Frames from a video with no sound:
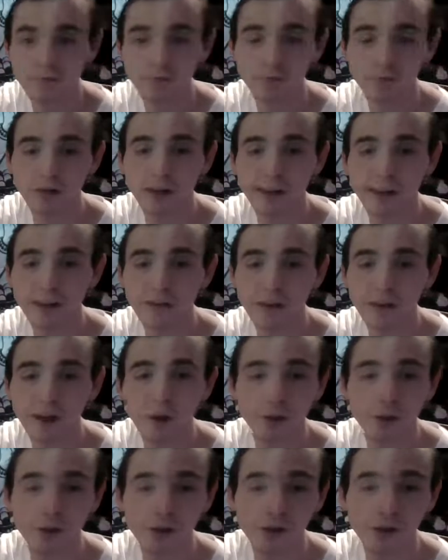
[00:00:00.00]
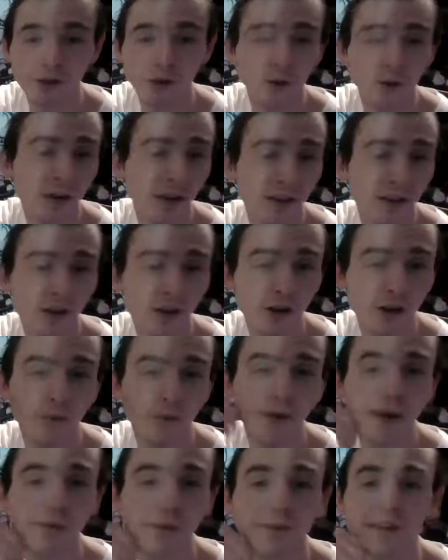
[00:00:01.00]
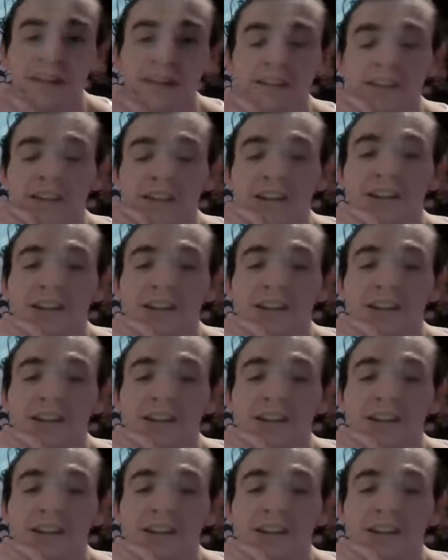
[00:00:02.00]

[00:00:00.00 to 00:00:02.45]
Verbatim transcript: playing around with you, whatever it may be.